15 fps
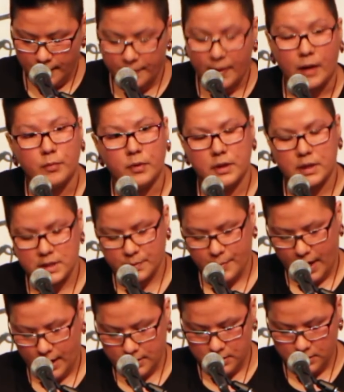that were
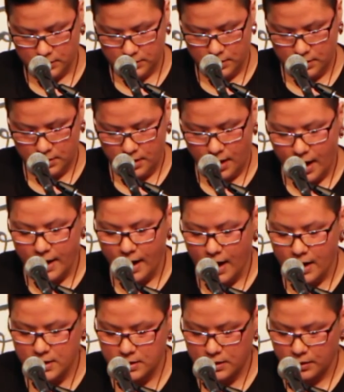dismantled. I
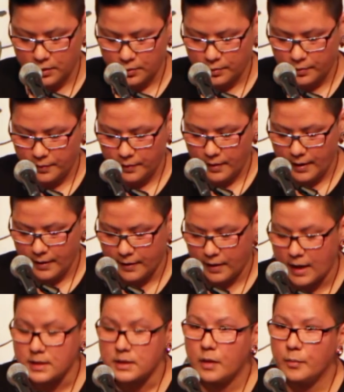ask you, uh,
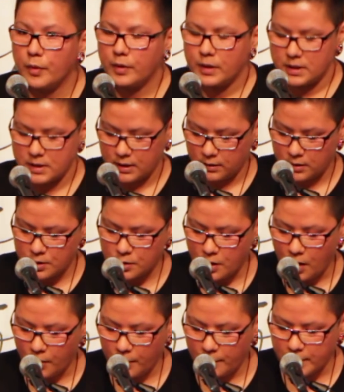as I'm going to sing the
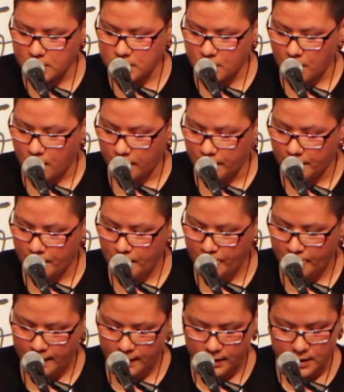Strong Woman song,
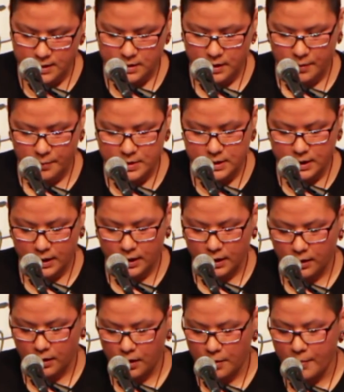and as I am
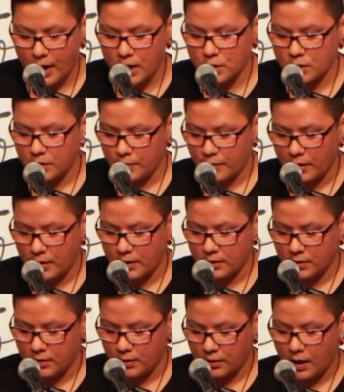singing, imagine you are
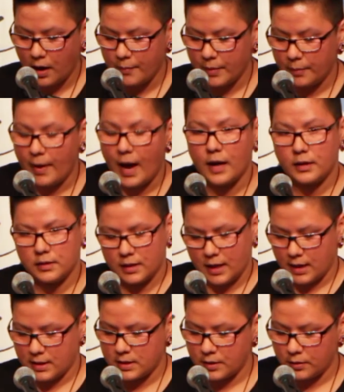in, coming back to
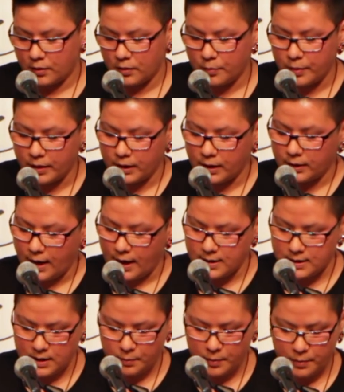that circle, bringing that
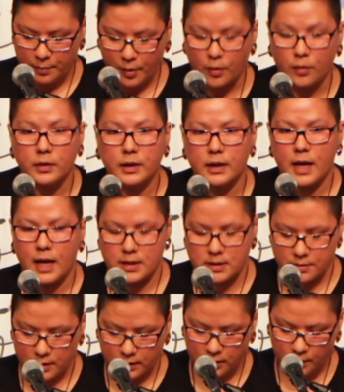teepee pole and
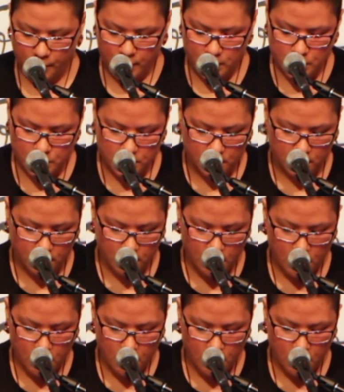answering the question,